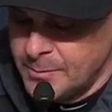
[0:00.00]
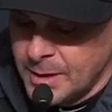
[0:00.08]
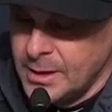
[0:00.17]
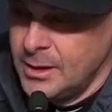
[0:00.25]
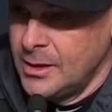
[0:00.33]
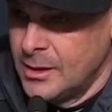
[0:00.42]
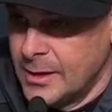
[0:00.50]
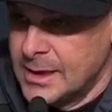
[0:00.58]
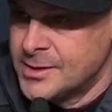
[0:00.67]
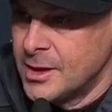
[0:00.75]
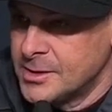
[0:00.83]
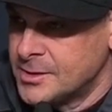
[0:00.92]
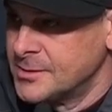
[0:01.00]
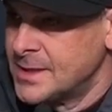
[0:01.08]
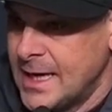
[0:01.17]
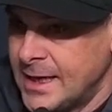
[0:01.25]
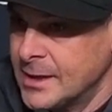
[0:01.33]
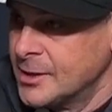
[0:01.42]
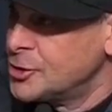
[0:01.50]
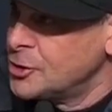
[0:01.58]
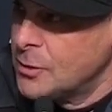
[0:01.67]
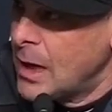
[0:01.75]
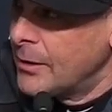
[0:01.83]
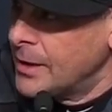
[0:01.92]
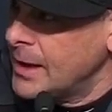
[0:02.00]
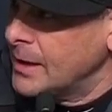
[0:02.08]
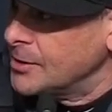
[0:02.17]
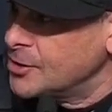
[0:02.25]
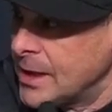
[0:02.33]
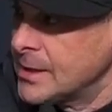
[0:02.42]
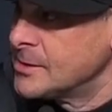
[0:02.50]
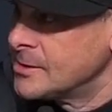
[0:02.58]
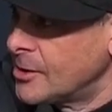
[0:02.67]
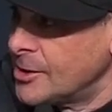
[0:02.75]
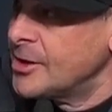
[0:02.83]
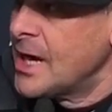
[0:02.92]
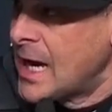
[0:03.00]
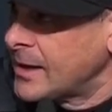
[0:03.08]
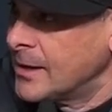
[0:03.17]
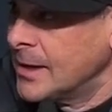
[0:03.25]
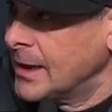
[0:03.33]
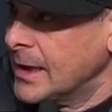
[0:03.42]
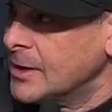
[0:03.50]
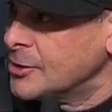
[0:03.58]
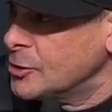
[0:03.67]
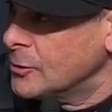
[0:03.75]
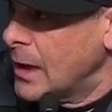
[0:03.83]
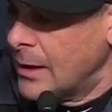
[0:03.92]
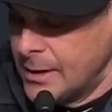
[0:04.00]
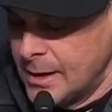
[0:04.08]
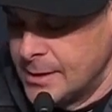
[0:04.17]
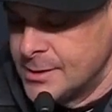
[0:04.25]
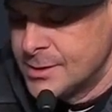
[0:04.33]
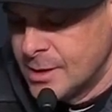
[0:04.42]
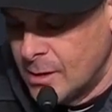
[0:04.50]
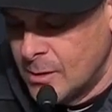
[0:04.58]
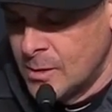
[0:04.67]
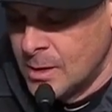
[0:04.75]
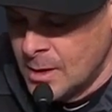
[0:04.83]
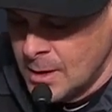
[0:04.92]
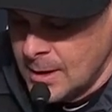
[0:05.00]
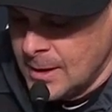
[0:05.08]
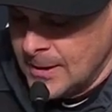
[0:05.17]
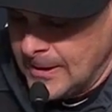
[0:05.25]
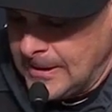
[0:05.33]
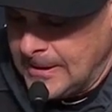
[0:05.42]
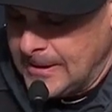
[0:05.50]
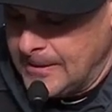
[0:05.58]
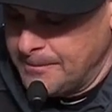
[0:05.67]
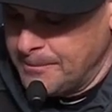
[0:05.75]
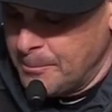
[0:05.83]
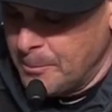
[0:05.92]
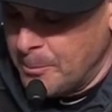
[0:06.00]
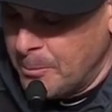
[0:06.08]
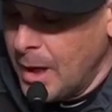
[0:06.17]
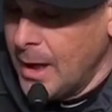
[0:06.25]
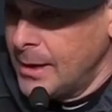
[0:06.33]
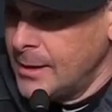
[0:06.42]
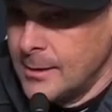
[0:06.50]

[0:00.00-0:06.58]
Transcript: But, you know, that's also taking a two-out hit. Chances are you're not going to get a two-out hit. So, um, but...